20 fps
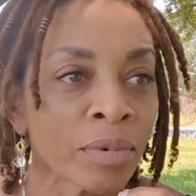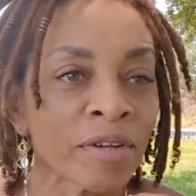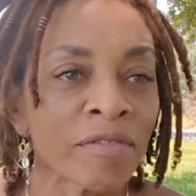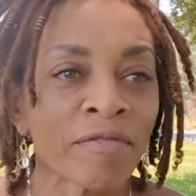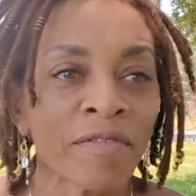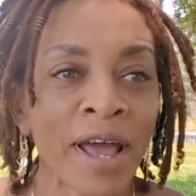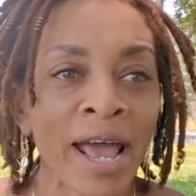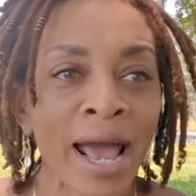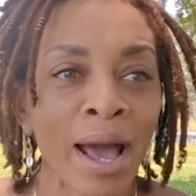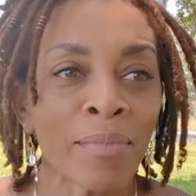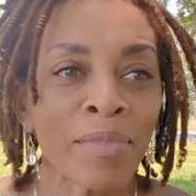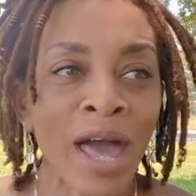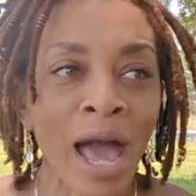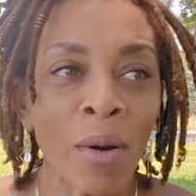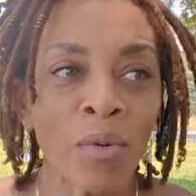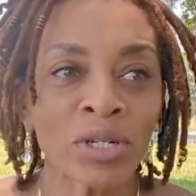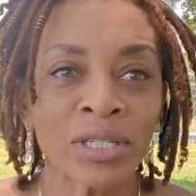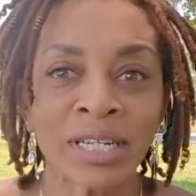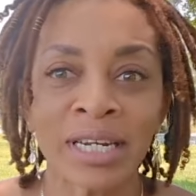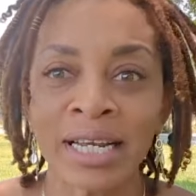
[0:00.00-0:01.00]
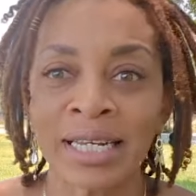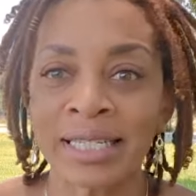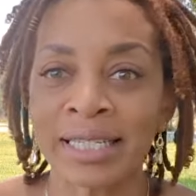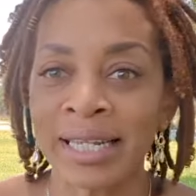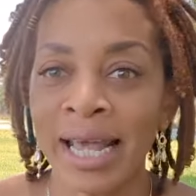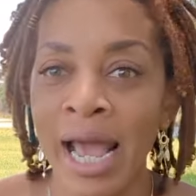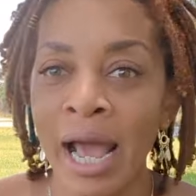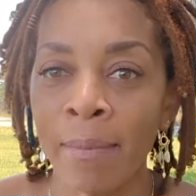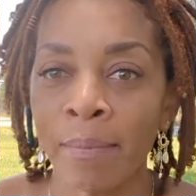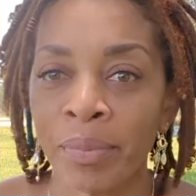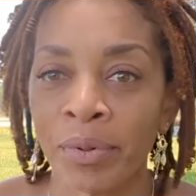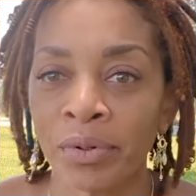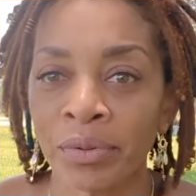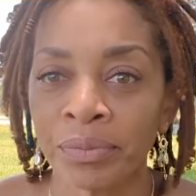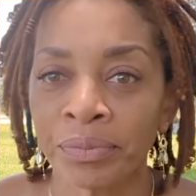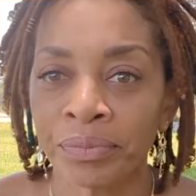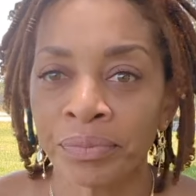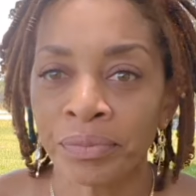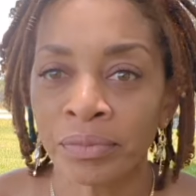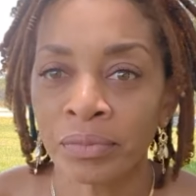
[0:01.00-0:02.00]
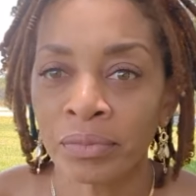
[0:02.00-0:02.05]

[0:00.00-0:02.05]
But fam, that was an example